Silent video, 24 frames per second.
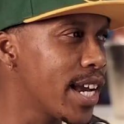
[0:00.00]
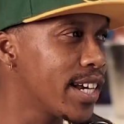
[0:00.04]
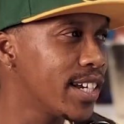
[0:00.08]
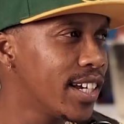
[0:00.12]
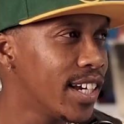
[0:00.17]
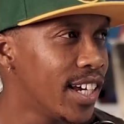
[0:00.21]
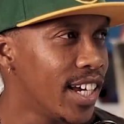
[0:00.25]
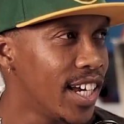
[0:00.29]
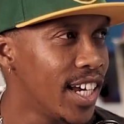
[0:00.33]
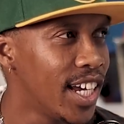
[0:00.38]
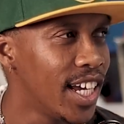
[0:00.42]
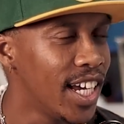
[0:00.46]
Like
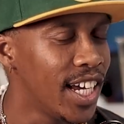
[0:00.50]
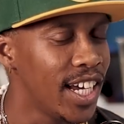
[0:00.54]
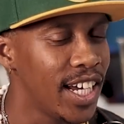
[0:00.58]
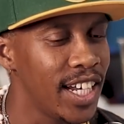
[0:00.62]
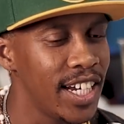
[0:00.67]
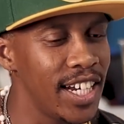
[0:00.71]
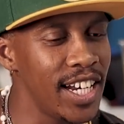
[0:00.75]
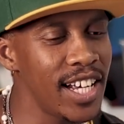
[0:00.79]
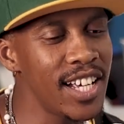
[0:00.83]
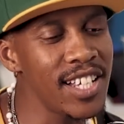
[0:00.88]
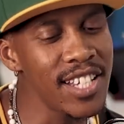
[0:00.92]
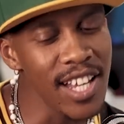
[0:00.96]

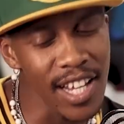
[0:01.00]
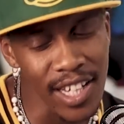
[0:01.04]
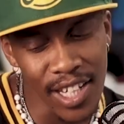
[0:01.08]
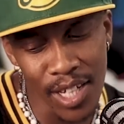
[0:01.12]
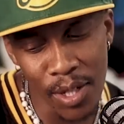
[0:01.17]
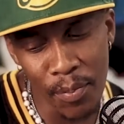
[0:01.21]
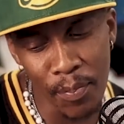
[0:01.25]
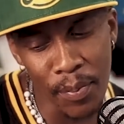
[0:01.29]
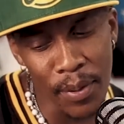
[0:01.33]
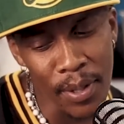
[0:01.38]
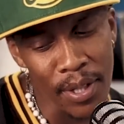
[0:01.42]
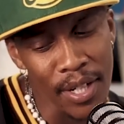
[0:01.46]
niggas are
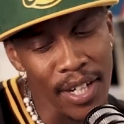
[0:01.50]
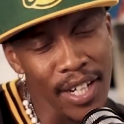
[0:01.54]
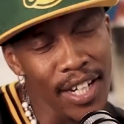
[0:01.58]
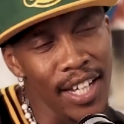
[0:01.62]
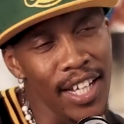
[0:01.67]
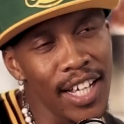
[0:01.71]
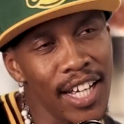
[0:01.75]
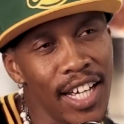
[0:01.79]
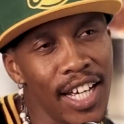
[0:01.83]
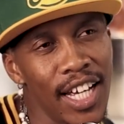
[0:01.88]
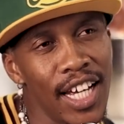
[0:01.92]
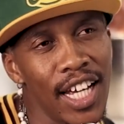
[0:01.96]
keeping
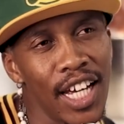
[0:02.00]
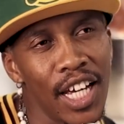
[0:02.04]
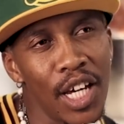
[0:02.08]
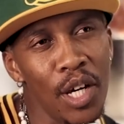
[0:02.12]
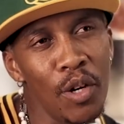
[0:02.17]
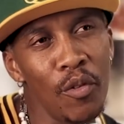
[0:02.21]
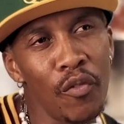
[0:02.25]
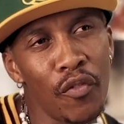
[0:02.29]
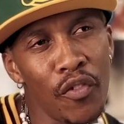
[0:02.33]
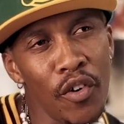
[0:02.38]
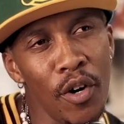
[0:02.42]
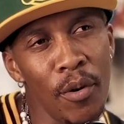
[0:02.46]

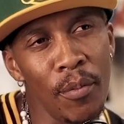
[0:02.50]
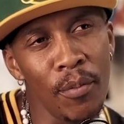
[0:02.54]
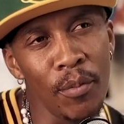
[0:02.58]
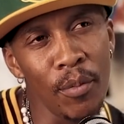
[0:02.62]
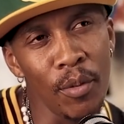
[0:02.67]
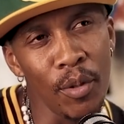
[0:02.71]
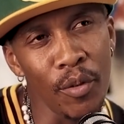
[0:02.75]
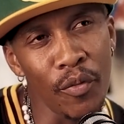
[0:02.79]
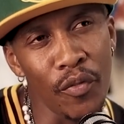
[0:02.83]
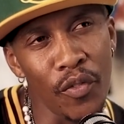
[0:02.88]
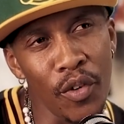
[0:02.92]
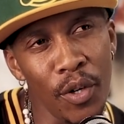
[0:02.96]
oh. them
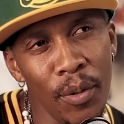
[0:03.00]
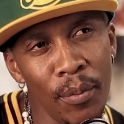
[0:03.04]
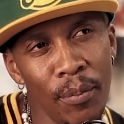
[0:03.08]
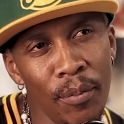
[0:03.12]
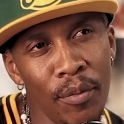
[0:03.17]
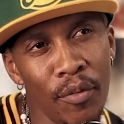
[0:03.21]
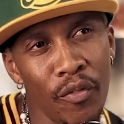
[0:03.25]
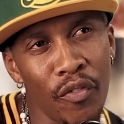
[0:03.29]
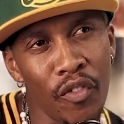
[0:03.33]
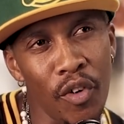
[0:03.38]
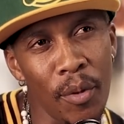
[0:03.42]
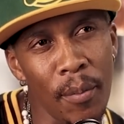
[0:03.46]
from
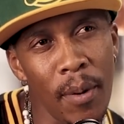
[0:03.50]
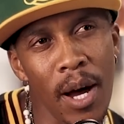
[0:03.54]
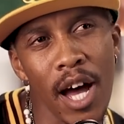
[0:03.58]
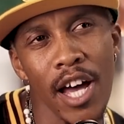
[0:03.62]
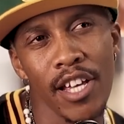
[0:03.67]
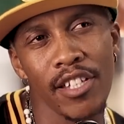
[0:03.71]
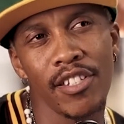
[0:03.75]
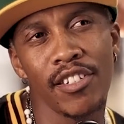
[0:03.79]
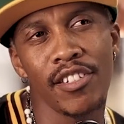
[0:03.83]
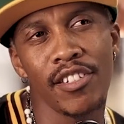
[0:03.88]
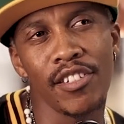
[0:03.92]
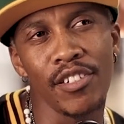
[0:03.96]
from from
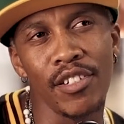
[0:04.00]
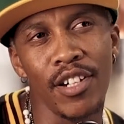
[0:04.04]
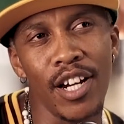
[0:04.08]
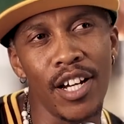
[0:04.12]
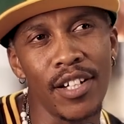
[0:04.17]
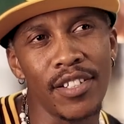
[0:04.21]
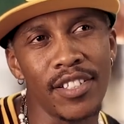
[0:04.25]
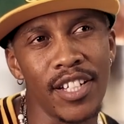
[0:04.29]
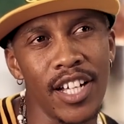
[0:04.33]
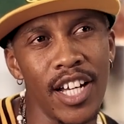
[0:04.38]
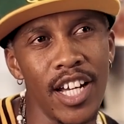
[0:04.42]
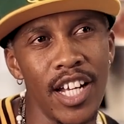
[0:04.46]
us. You know
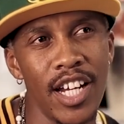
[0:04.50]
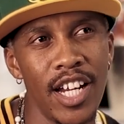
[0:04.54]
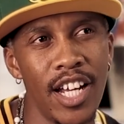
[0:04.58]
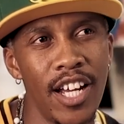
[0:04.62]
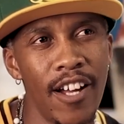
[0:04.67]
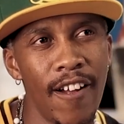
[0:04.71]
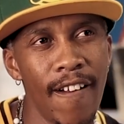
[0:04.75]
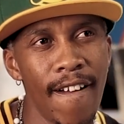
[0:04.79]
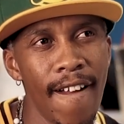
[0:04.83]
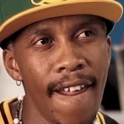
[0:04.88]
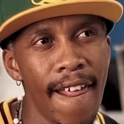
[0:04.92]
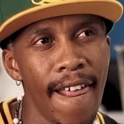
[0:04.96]
what I'm saying?
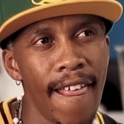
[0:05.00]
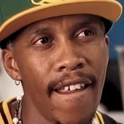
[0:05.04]
I think